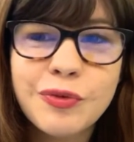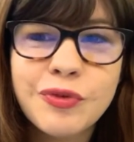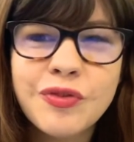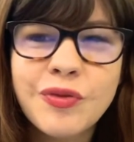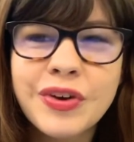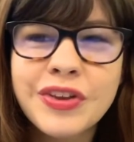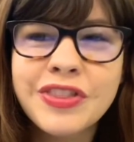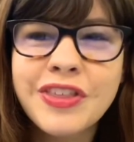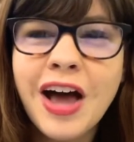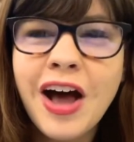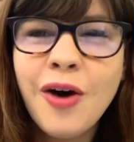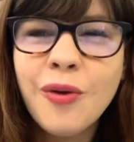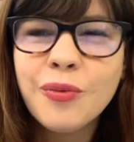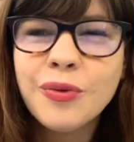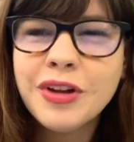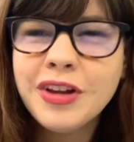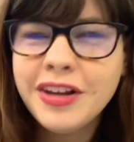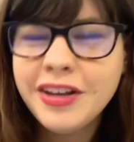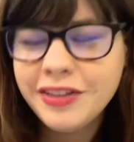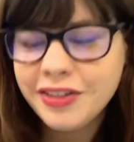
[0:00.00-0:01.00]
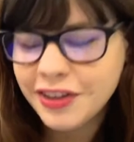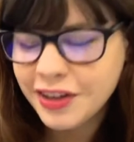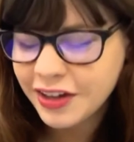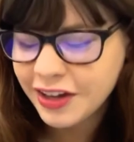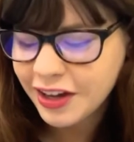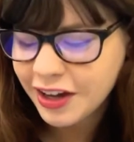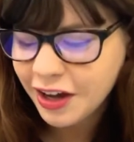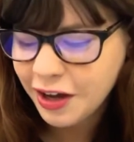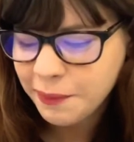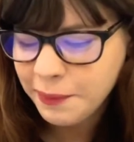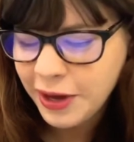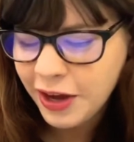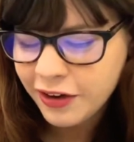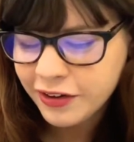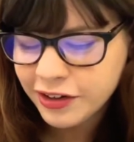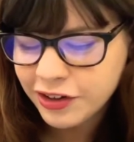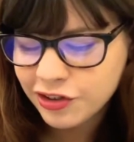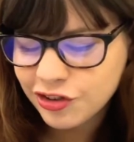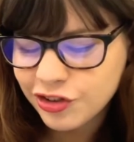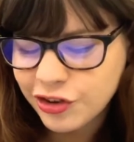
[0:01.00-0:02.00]
without really thinking about
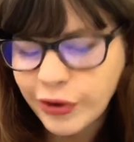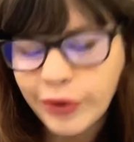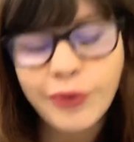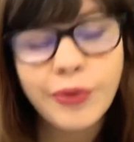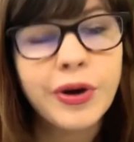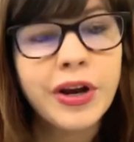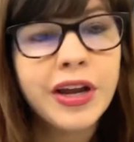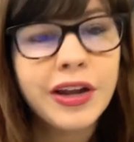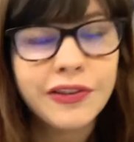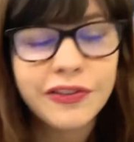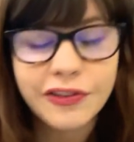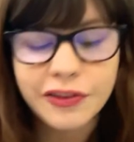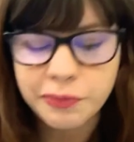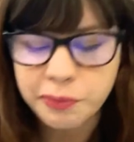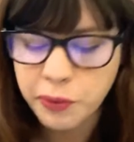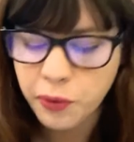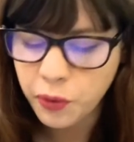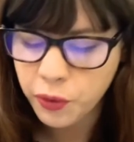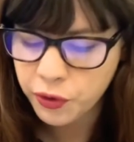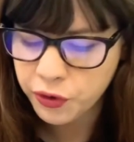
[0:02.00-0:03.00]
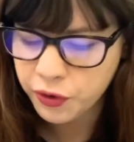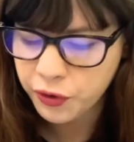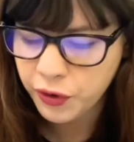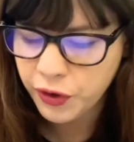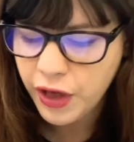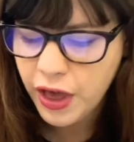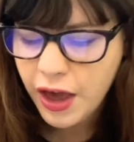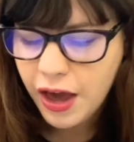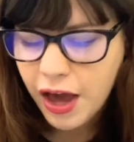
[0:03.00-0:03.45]
it. She creates a portal.